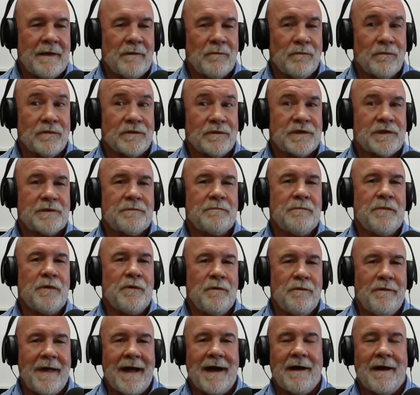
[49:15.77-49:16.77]
that will
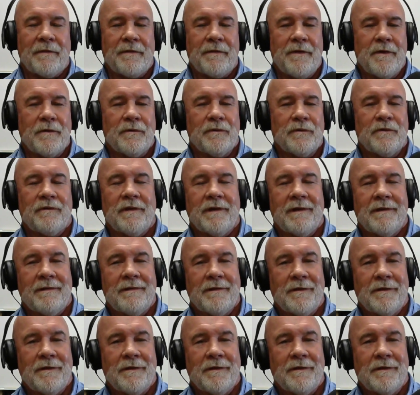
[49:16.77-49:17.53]
smooth out those uh,